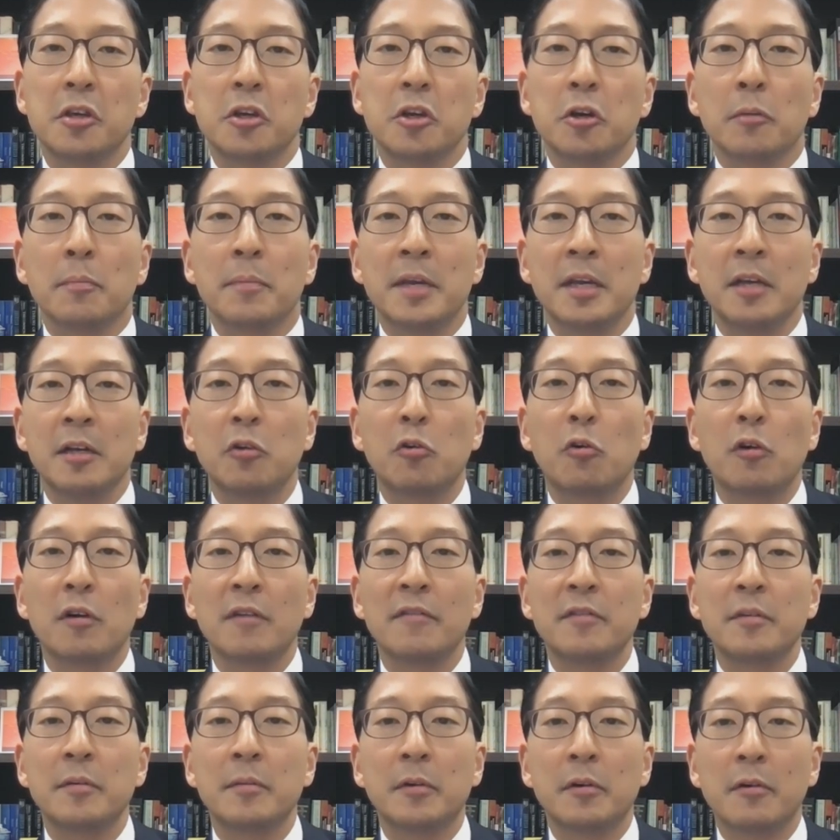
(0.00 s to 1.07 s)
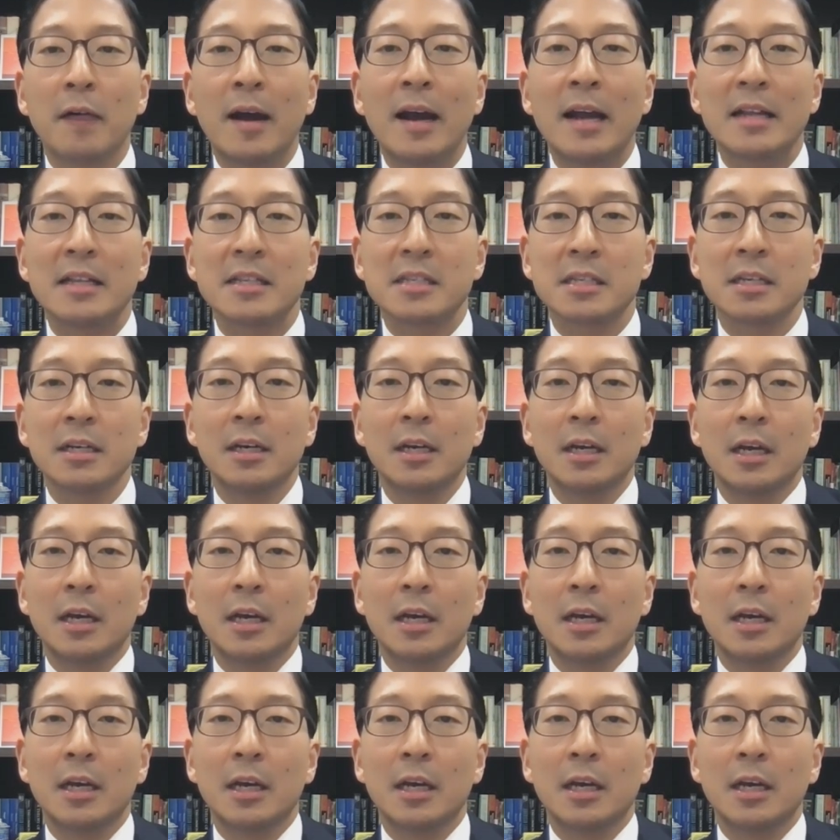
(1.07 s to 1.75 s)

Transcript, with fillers: European Court of Human Rights